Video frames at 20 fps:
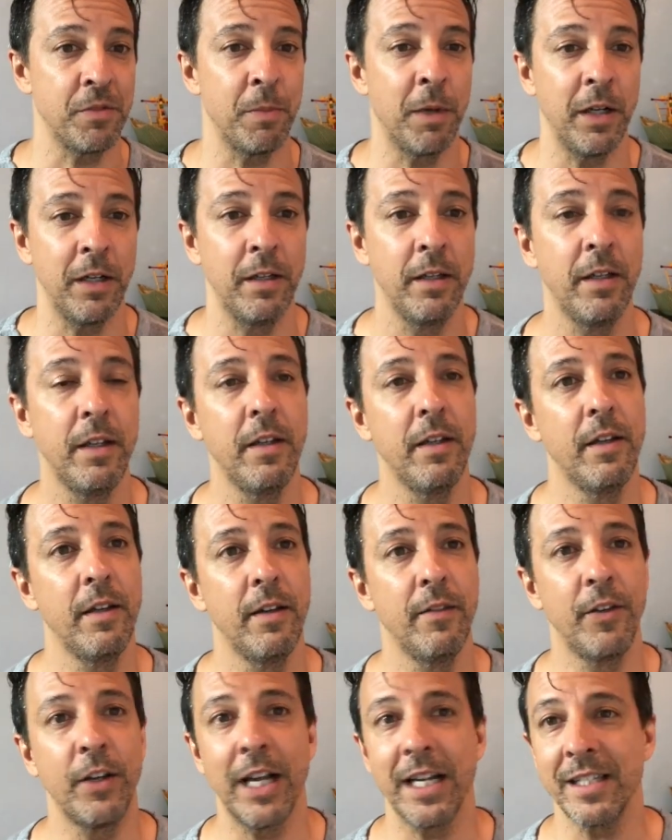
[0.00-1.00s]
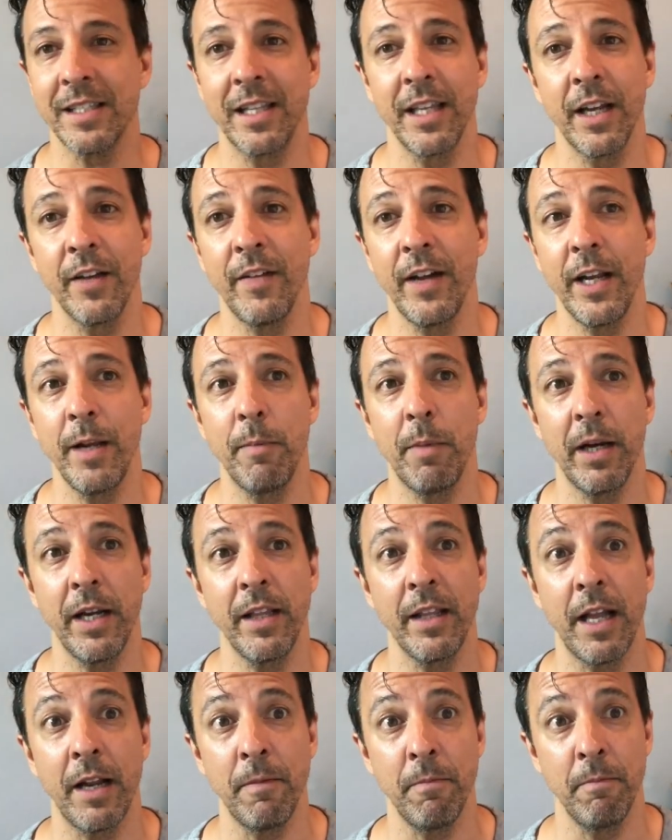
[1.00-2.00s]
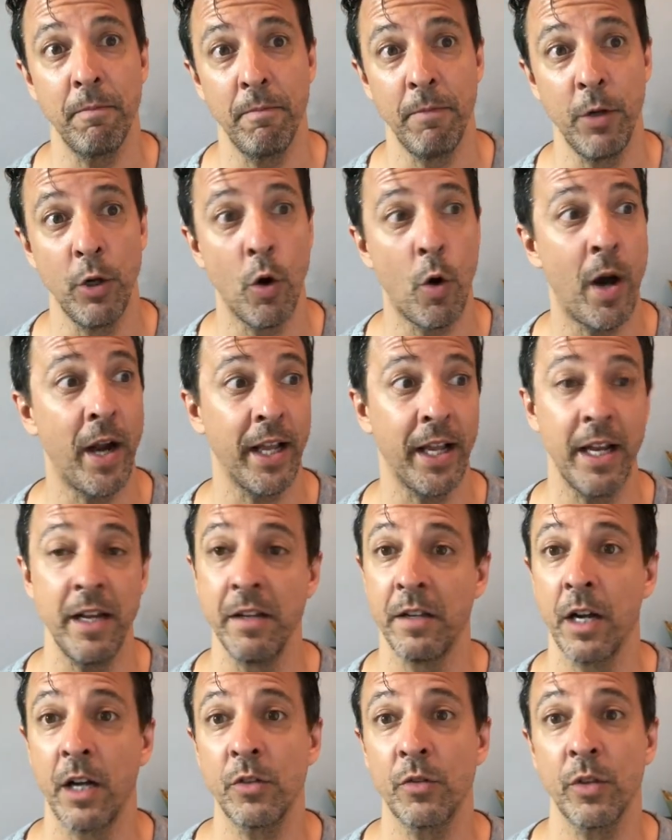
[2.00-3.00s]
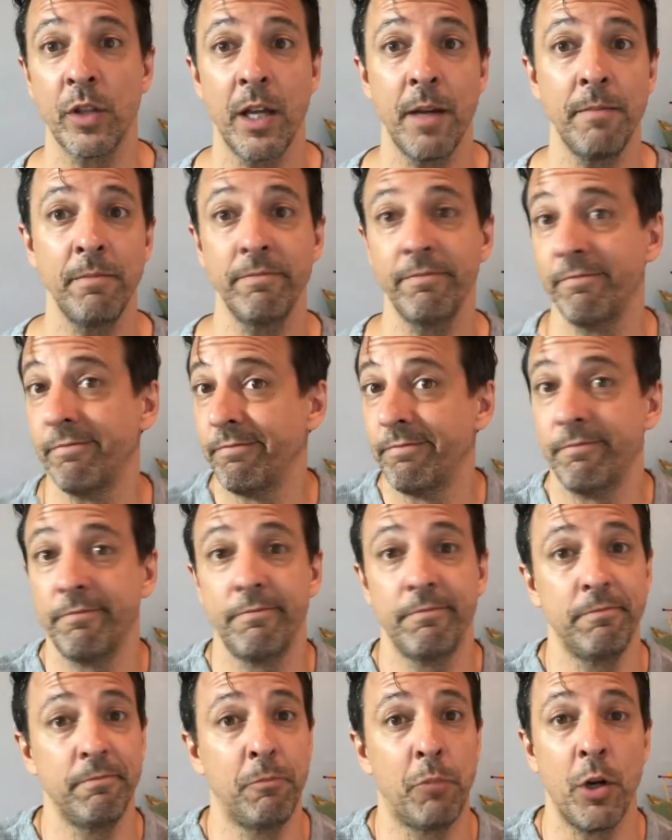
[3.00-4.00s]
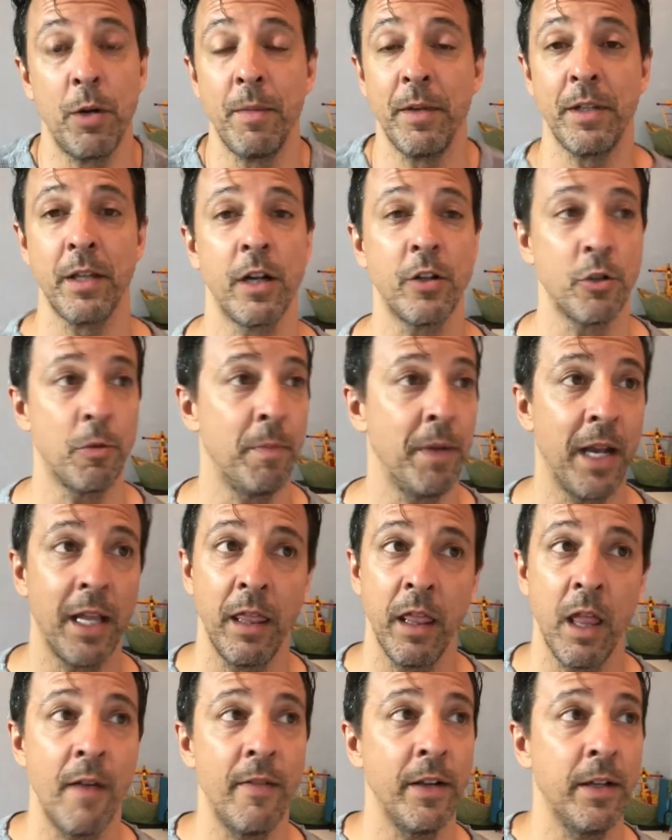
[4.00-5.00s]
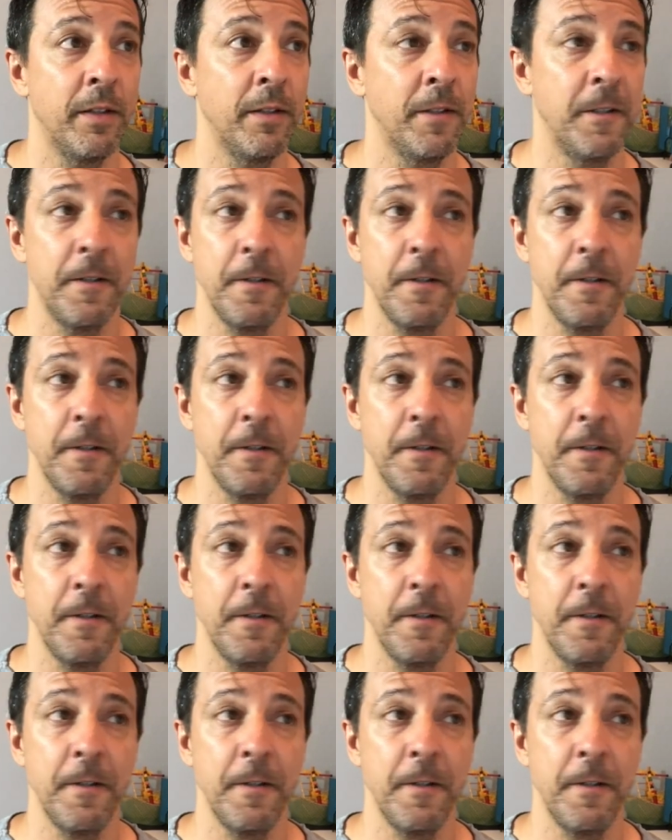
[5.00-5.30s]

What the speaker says: But if you guys think of anybody that you know how to get in touch with them, put them in touch with me. I'd love it.